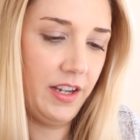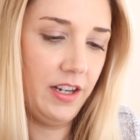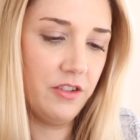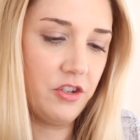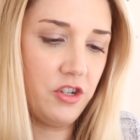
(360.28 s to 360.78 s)
and
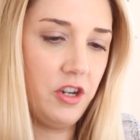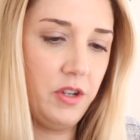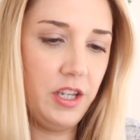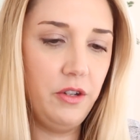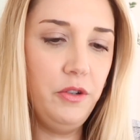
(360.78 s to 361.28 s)
I'll show
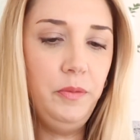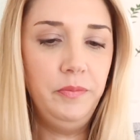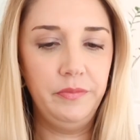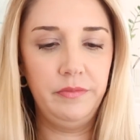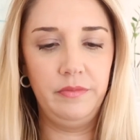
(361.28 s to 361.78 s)
you.
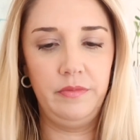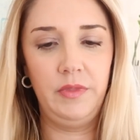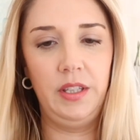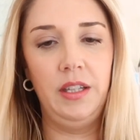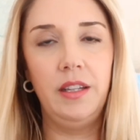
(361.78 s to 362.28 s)

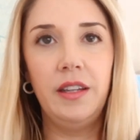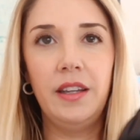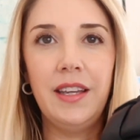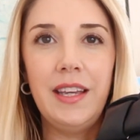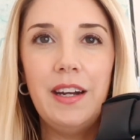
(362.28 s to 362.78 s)

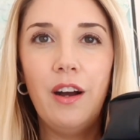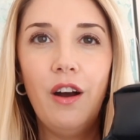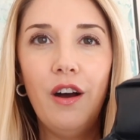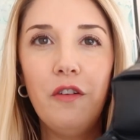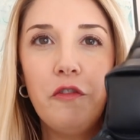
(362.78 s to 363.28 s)
It
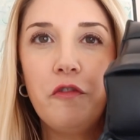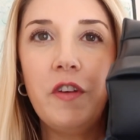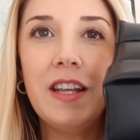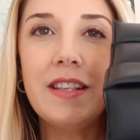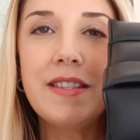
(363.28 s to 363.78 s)
all
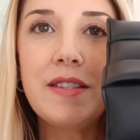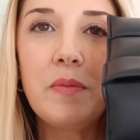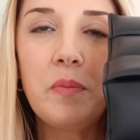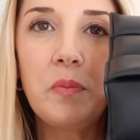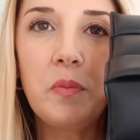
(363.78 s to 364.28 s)
fits
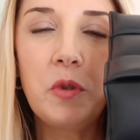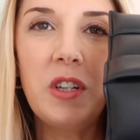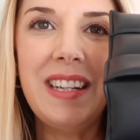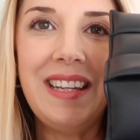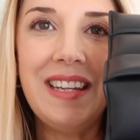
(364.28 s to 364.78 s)

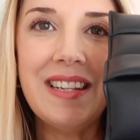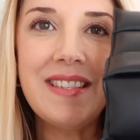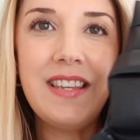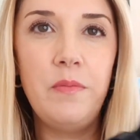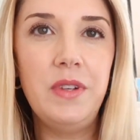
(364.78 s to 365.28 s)
pretty
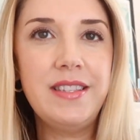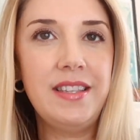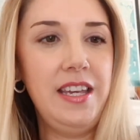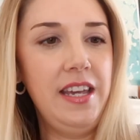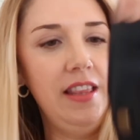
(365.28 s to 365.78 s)

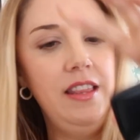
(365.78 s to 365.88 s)
seamlessly in